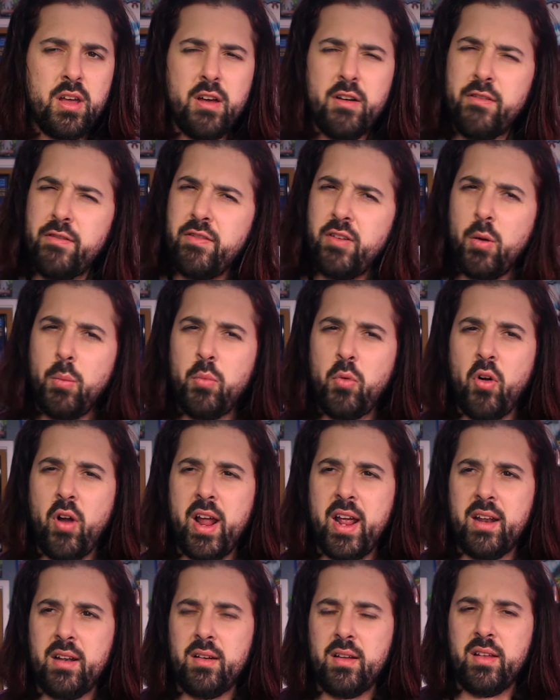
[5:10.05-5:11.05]
film
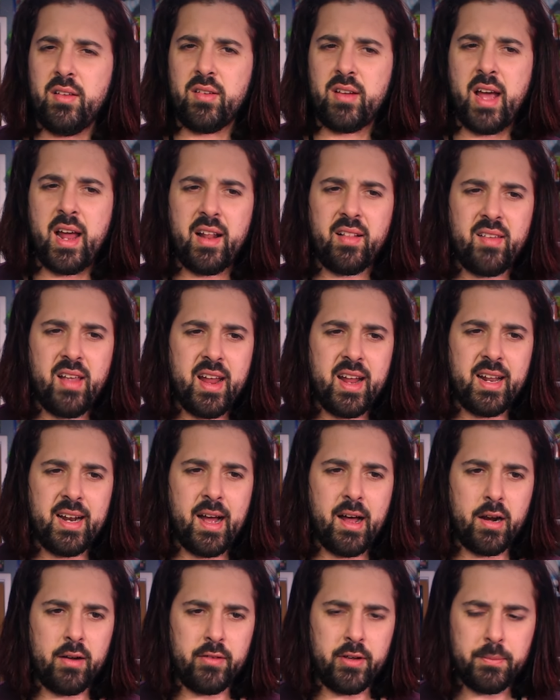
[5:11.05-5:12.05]
grain is kind of taken
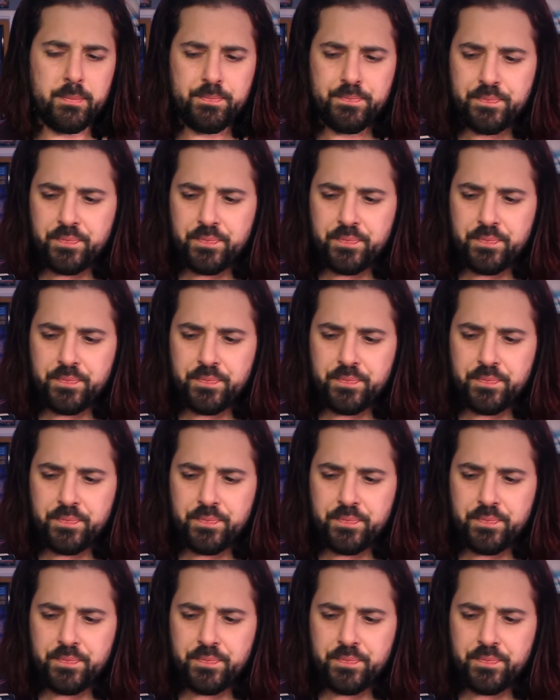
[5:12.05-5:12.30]
out of it.